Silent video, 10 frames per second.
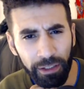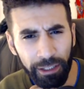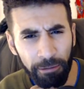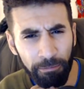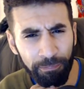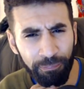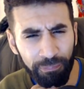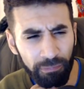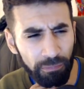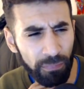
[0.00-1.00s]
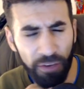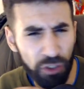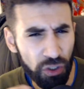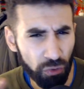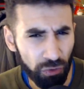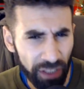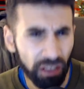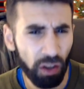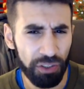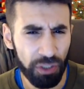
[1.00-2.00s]
Um, have you just
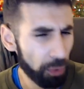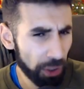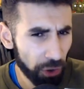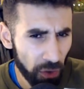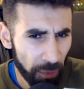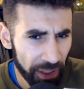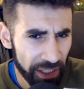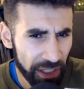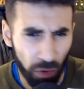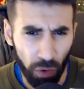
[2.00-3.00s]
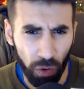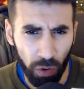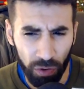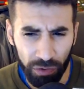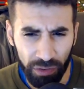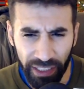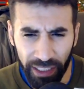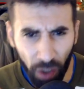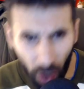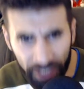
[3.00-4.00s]
realised that we got no money, or did
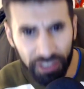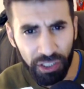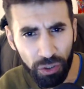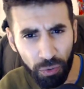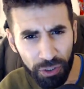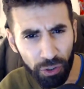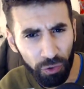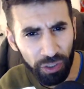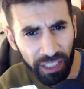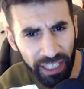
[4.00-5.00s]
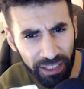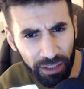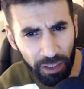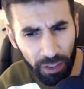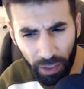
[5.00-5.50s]
they lie to you when you got the gig?